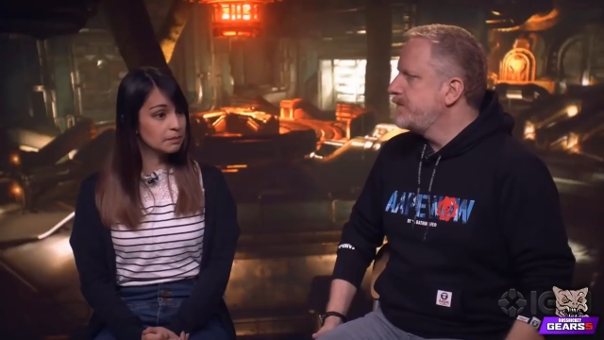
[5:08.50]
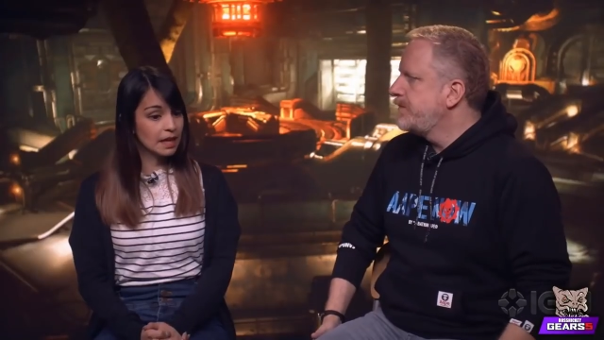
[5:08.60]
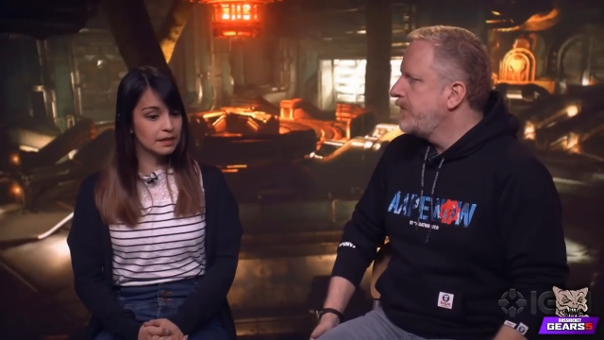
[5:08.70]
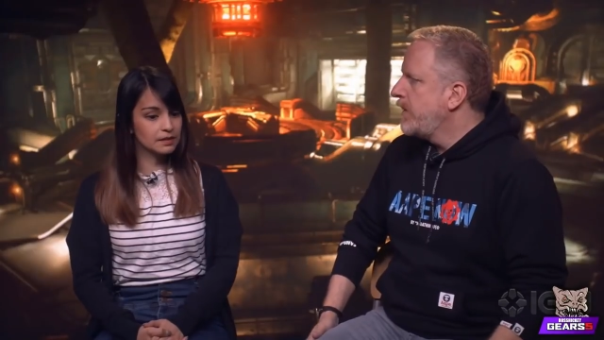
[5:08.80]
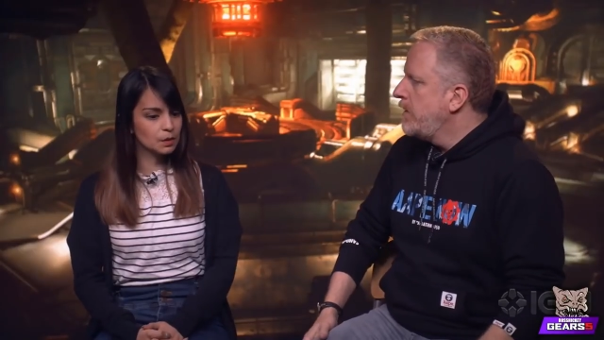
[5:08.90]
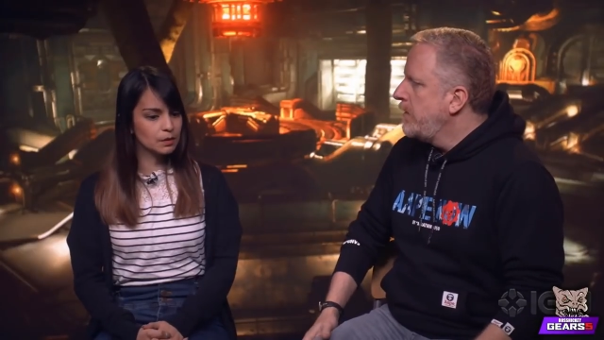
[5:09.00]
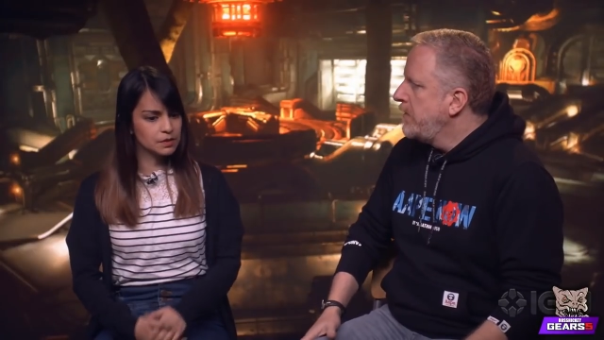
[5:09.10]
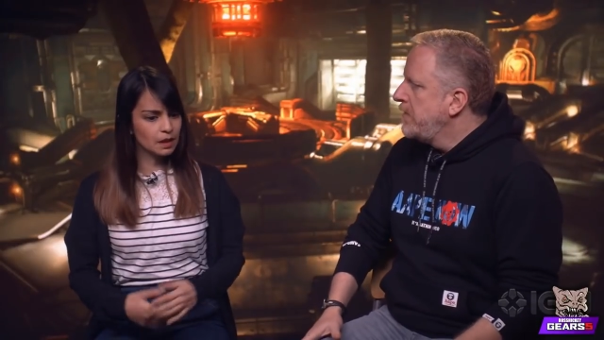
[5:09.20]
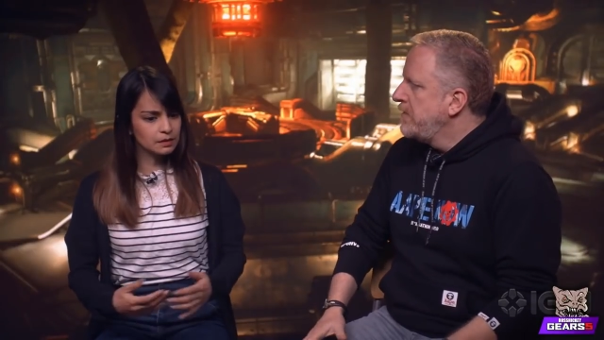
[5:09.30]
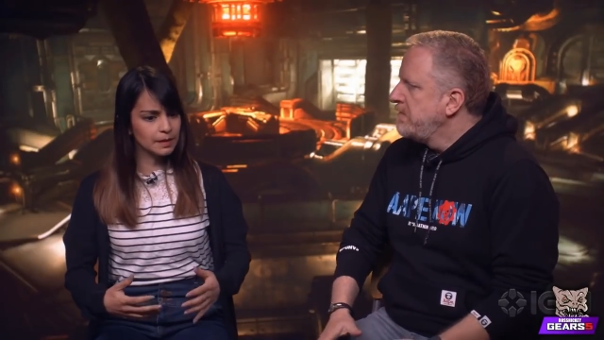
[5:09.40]
Speaker 1: And so we
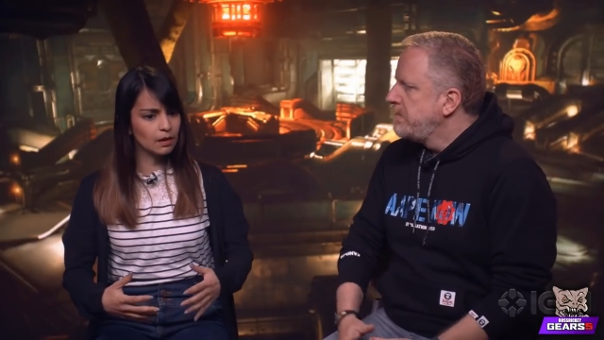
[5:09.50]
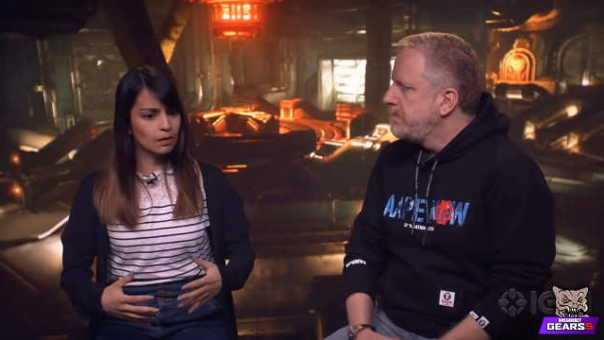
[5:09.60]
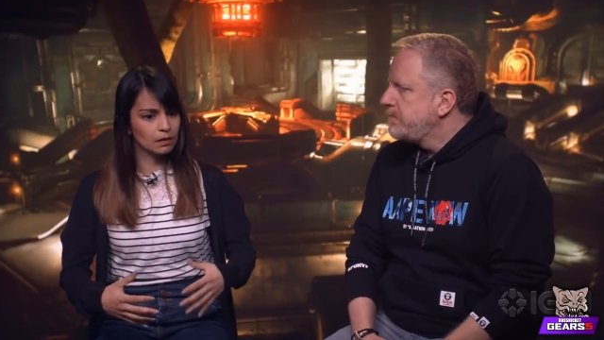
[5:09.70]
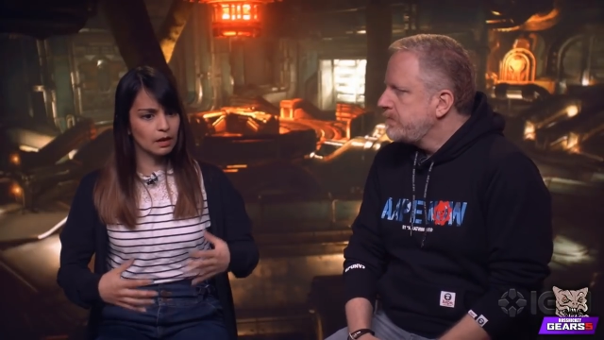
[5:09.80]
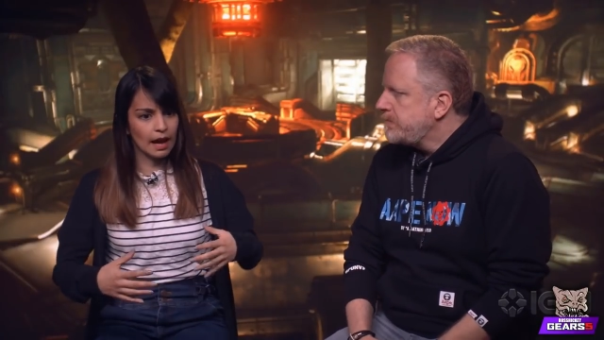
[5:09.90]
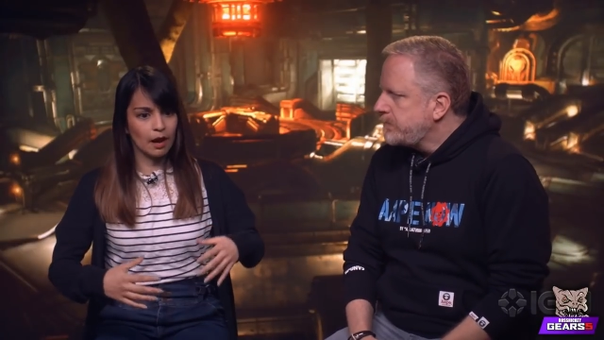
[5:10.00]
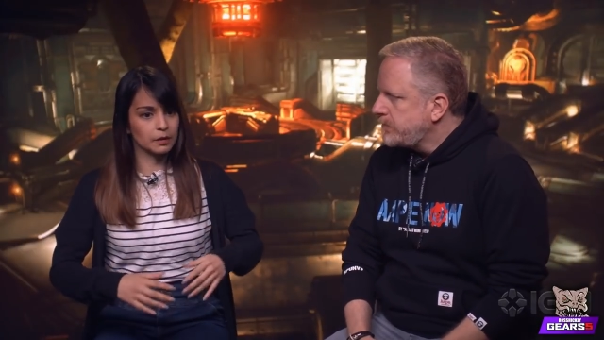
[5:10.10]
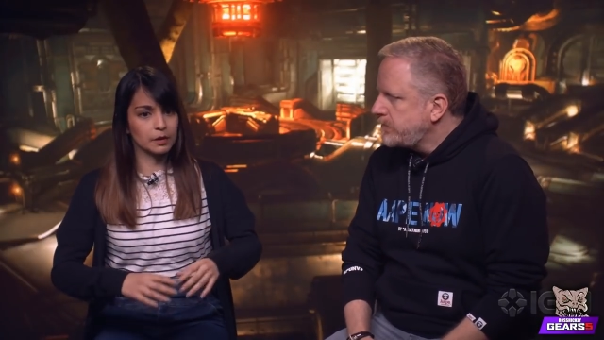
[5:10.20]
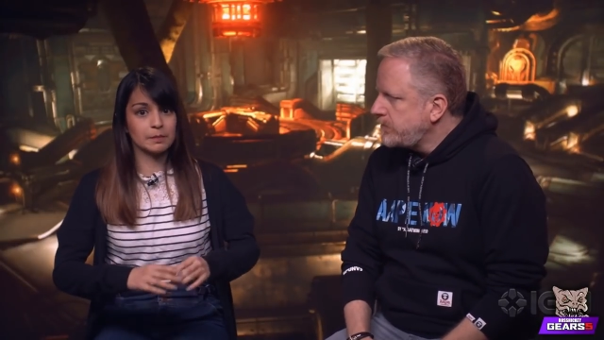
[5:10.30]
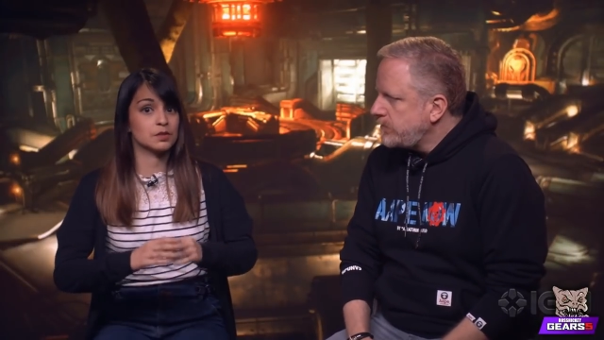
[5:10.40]
talked about how there are
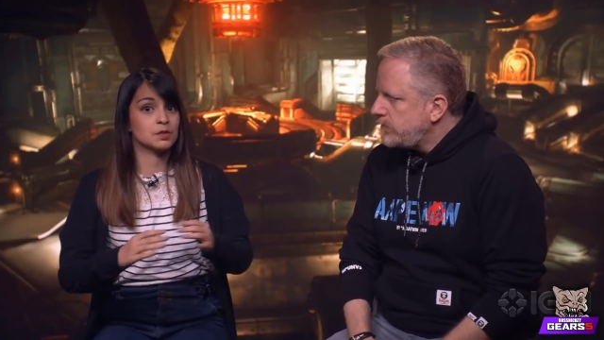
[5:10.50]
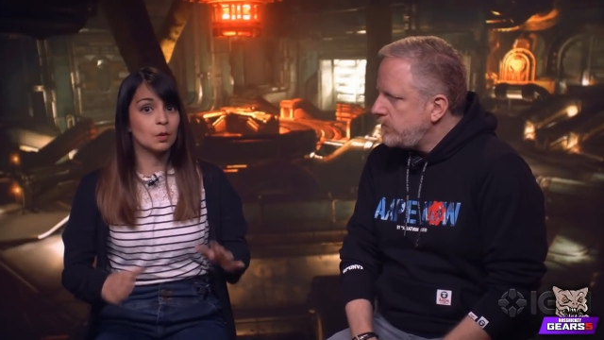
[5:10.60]
going to be so